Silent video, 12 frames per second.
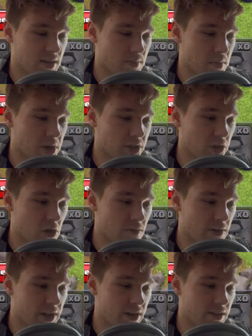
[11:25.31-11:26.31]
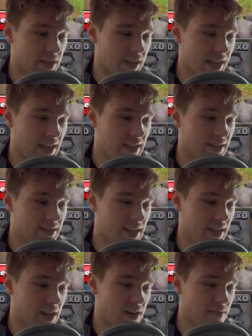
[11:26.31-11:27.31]
much over here. The king can
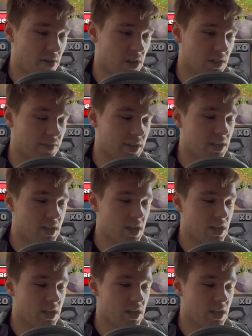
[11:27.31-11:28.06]
take care of all of it.